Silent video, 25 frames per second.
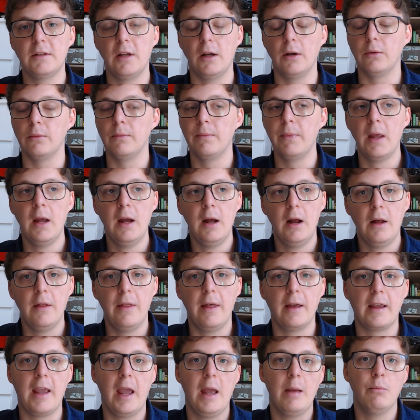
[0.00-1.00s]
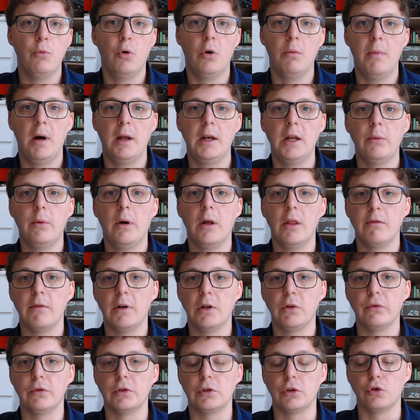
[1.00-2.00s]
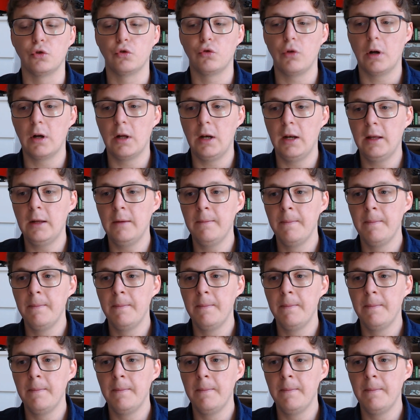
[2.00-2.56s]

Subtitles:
So they're getting more money while the rest of us are struggling.